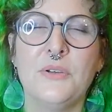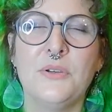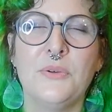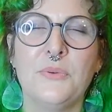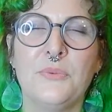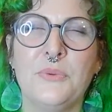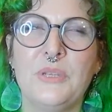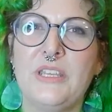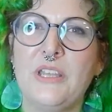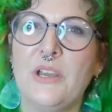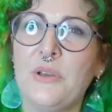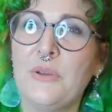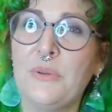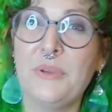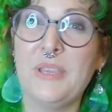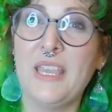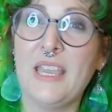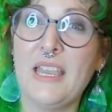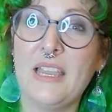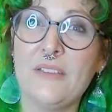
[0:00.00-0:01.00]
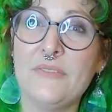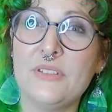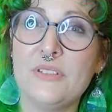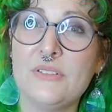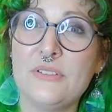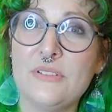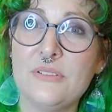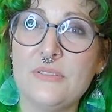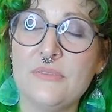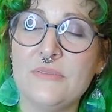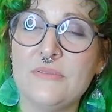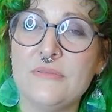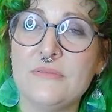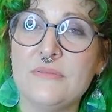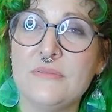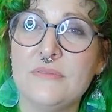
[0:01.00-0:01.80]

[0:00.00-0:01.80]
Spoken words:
we know we have to do,